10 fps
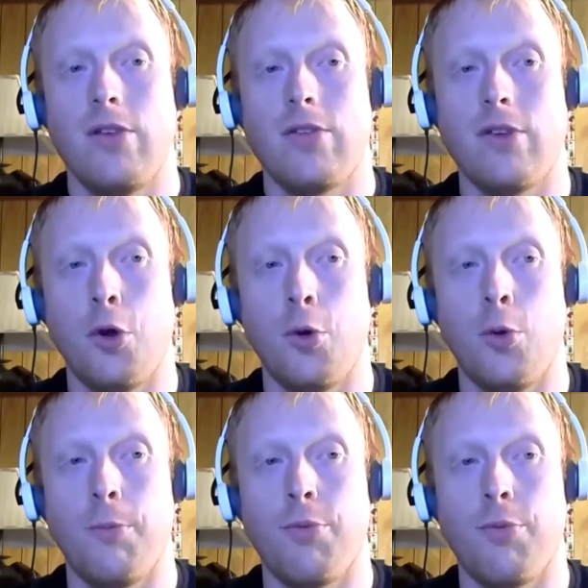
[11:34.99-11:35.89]

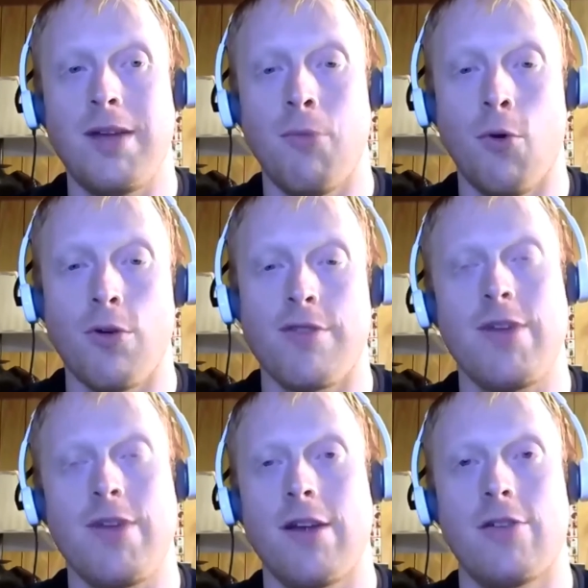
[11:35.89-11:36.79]
So putting more
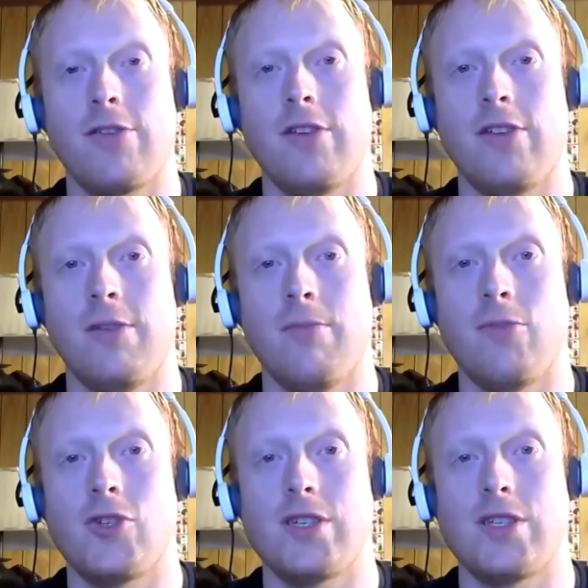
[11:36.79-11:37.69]
3 in our system